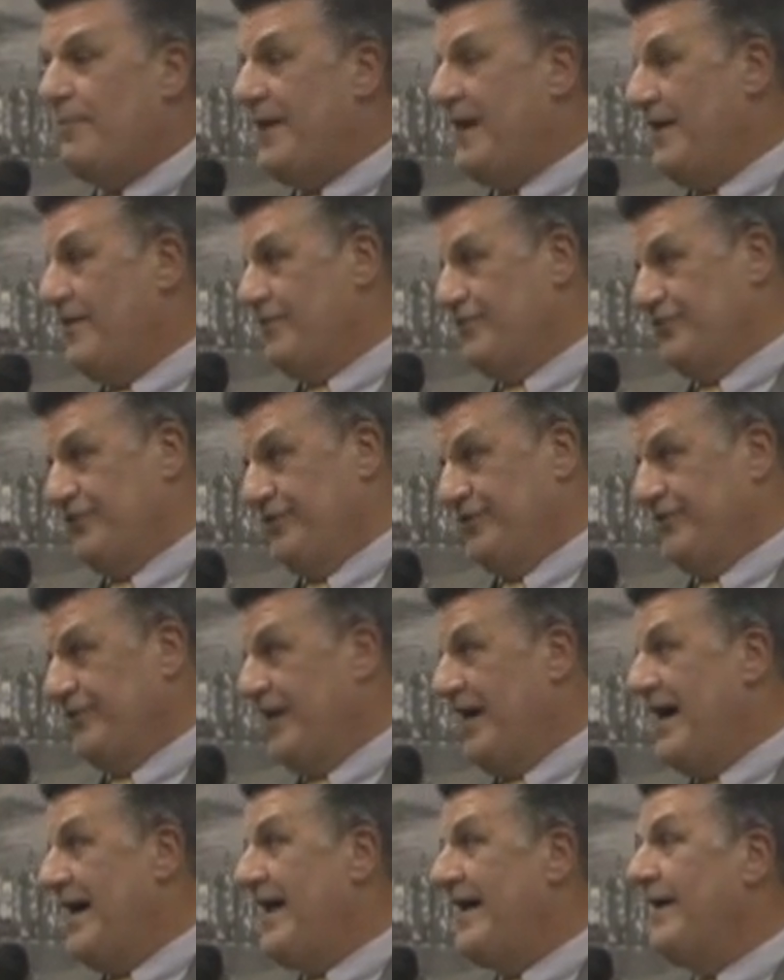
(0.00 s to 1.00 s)
apologies.
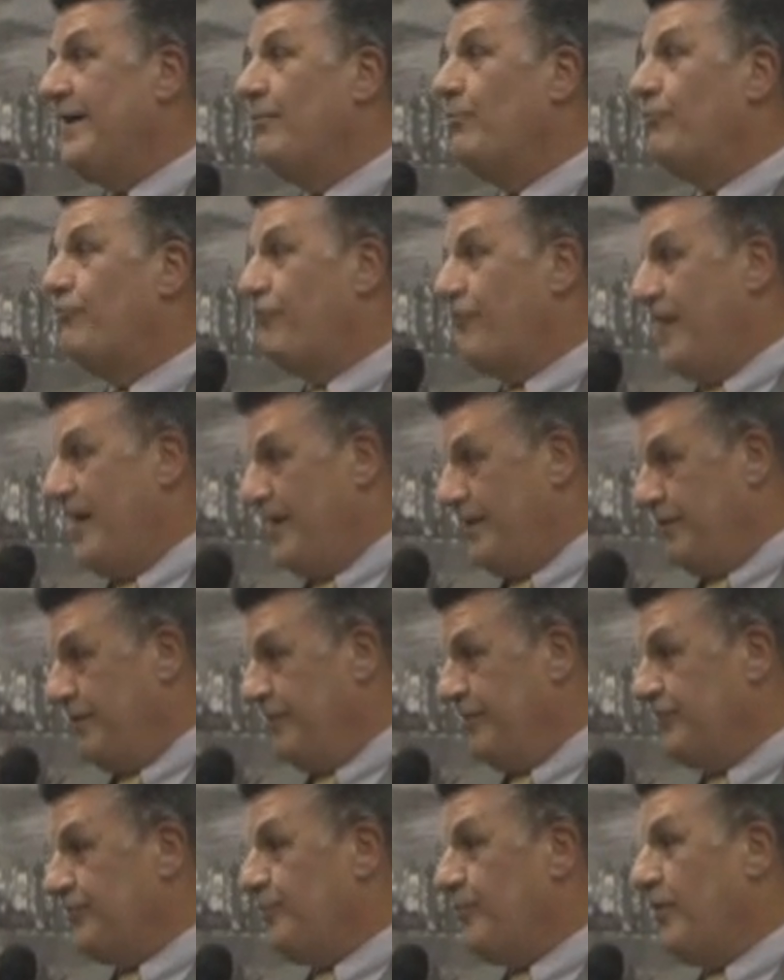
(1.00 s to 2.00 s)
I'm proud of
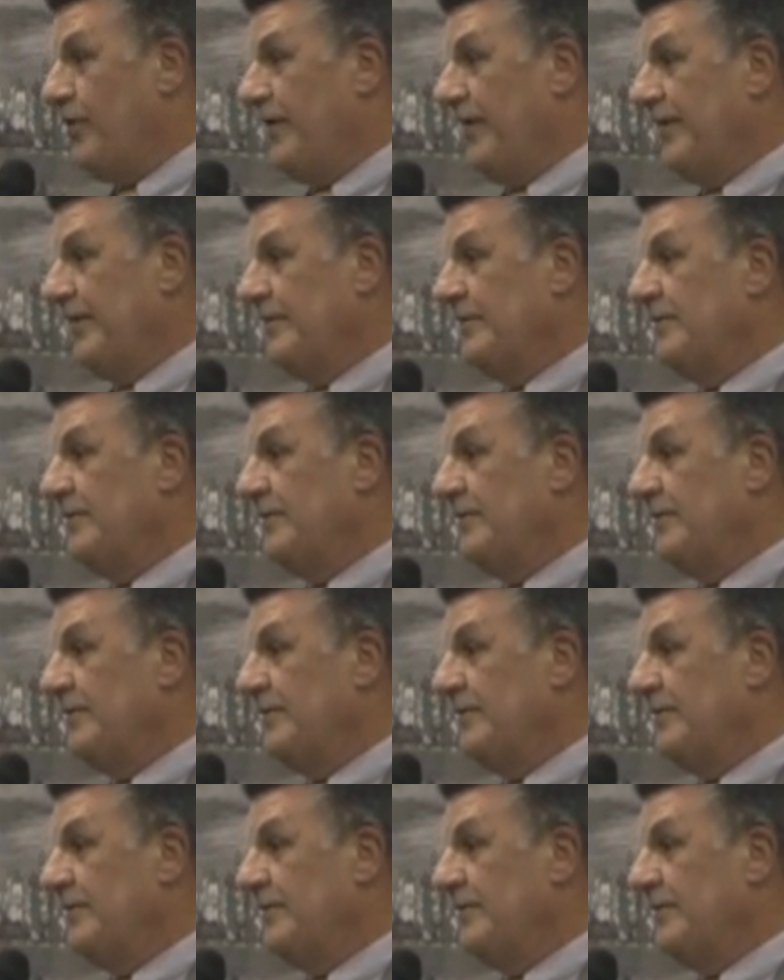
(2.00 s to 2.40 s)
this party.